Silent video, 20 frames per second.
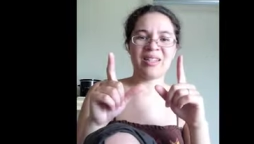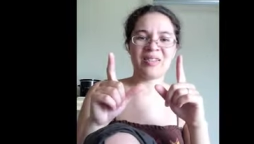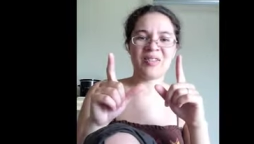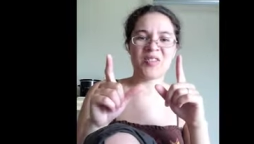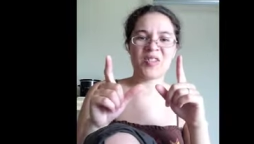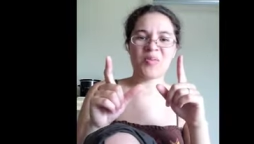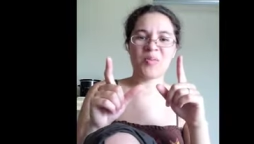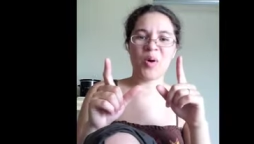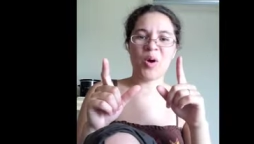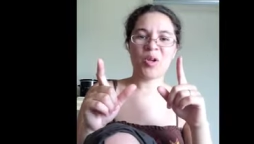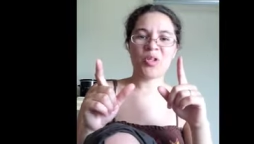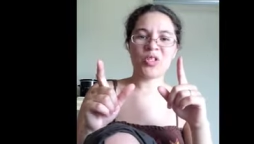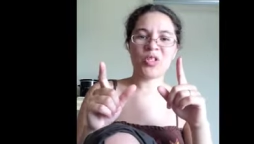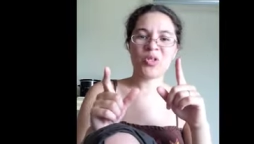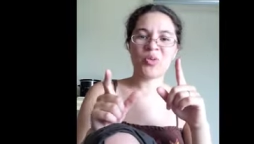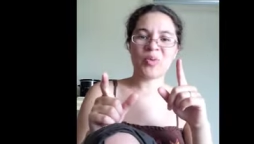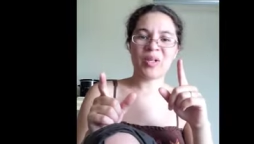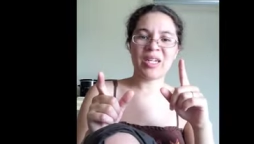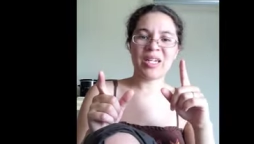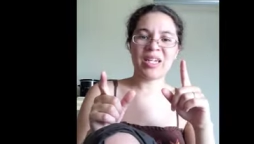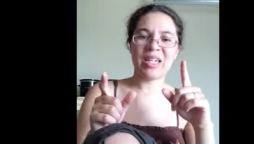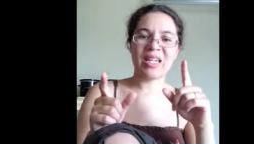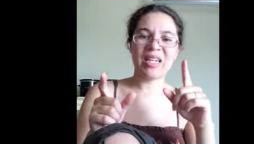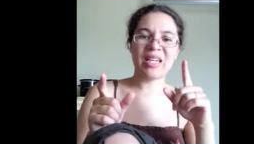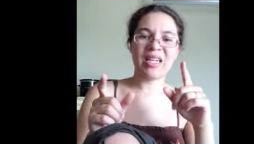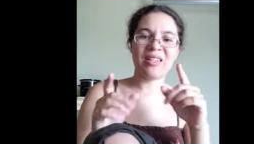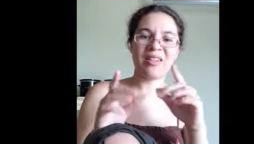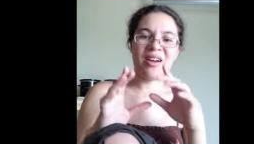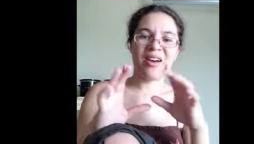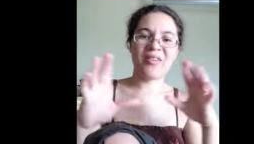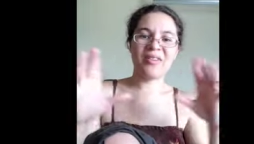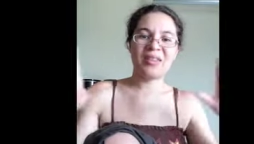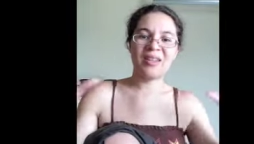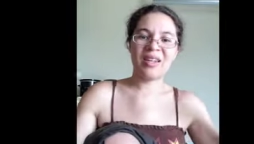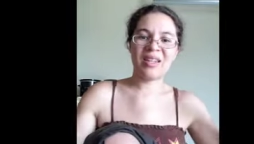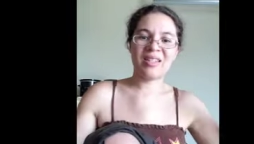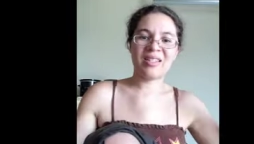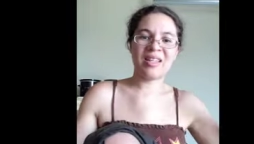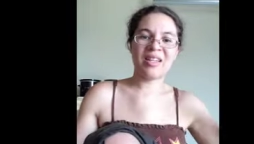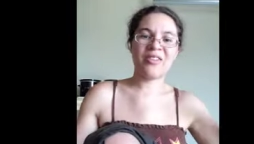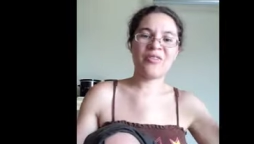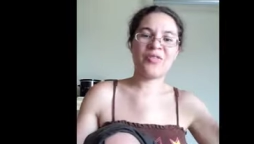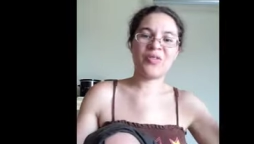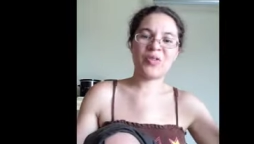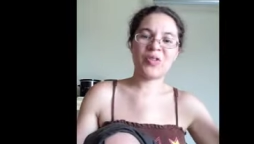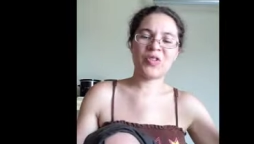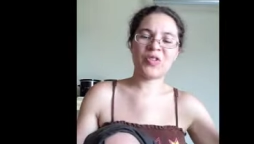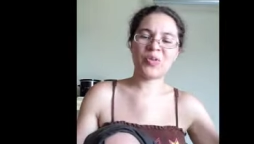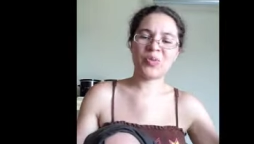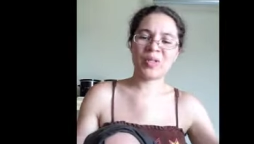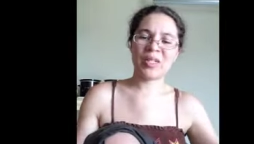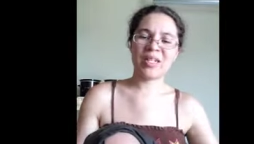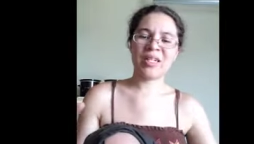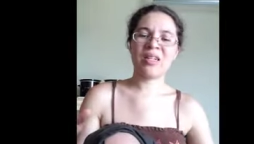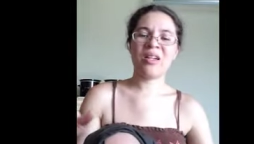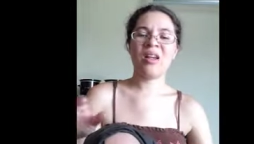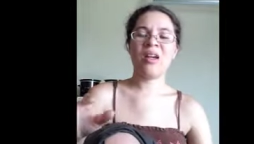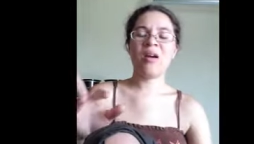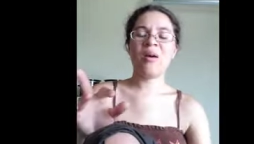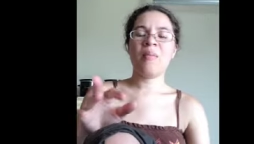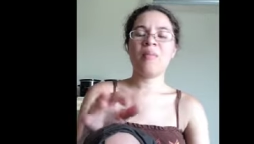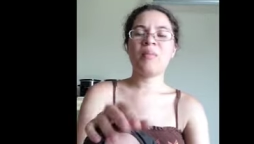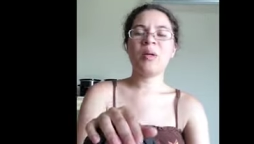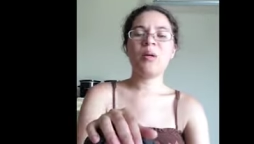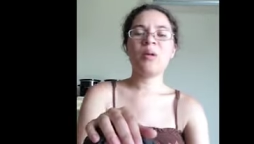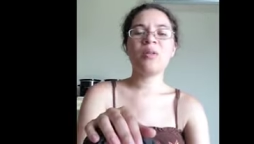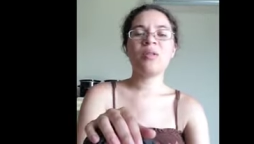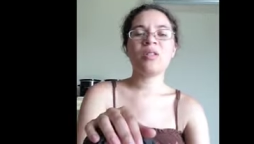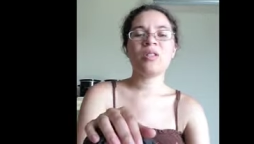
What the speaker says: small screen and not the nice full screen mode.